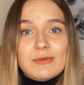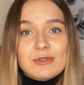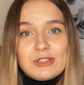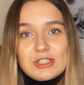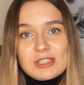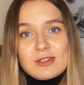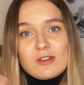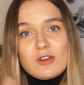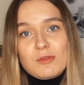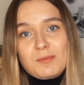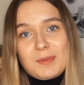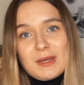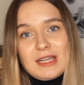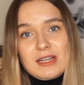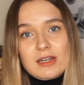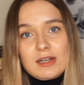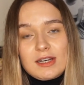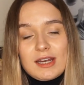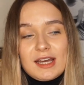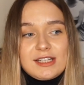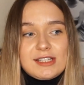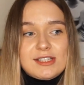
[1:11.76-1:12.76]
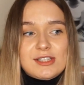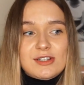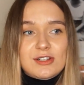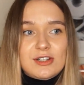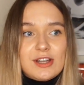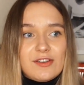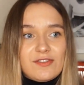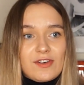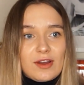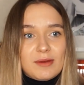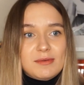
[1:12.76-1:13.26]
it would just be nicer
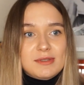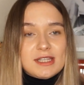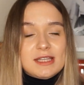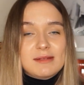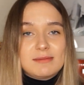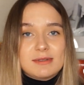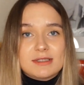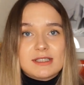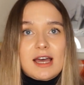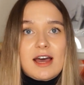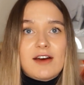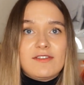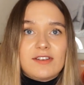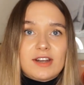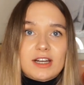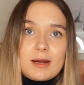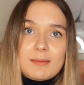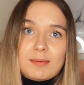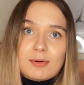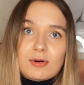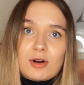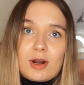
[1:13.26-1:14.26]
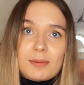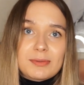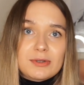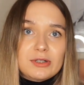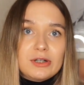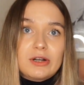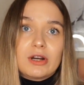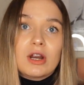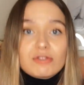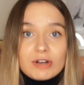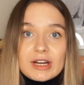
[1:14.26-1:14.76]
if I was able to have like a
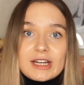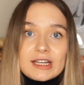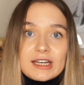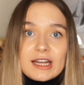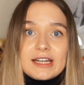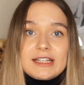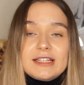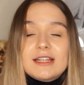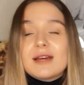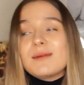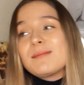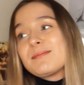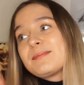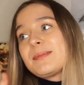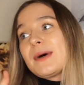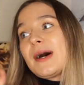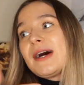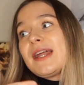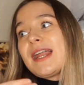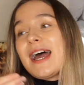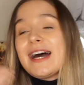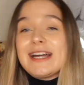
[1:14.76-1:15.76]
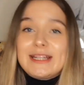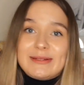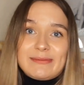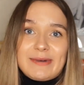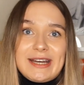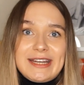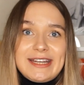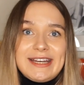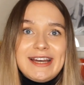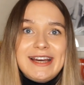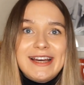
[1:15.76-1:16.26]
proper ring light. But
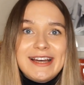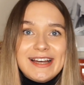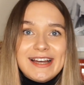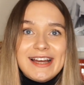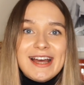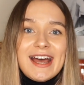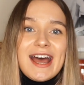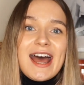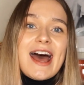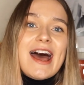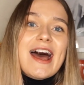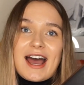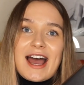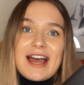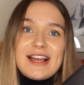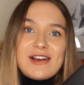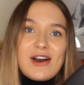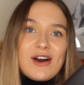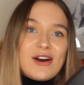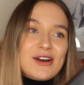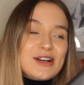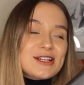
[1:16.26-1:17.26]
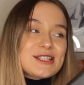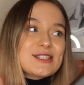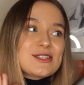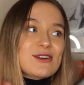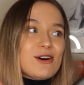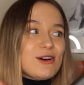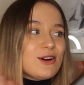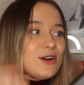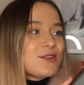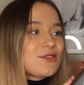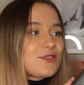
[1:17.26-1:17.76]
anyway, I got A
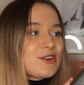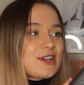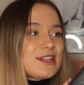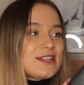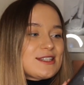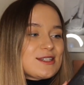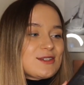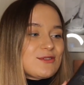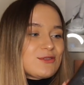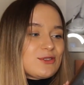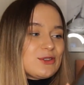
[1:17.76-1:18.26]
Song of Wraiths and